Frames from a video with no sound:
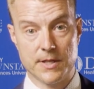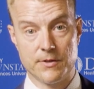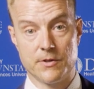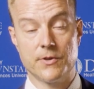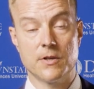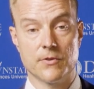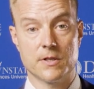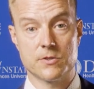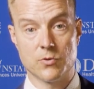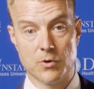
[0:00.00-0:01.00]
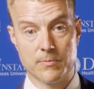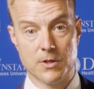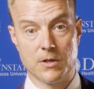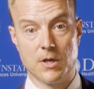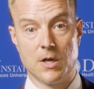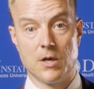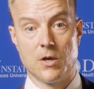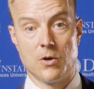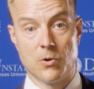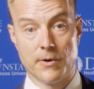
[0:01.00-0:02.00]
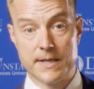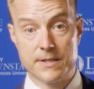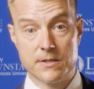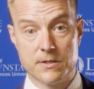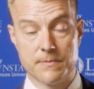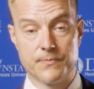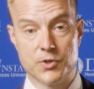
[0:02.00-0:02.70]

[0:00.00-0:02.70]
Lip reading: Either your hearing is normal or it isn't.